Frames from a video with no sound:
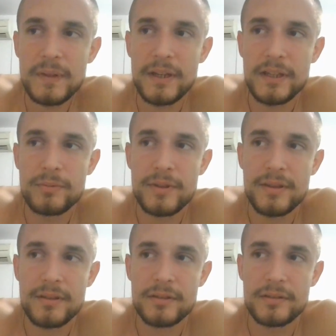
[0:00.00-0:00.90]
and
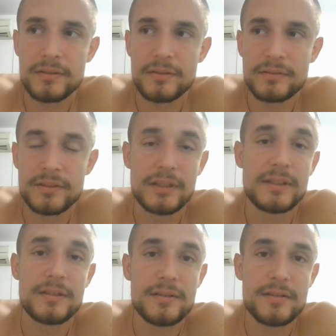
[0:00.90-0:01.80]
with the
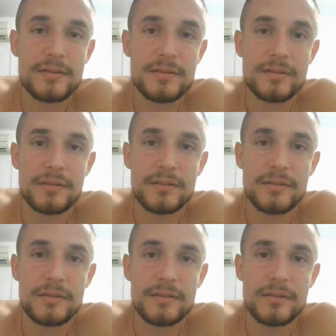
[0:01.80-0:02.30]
littlest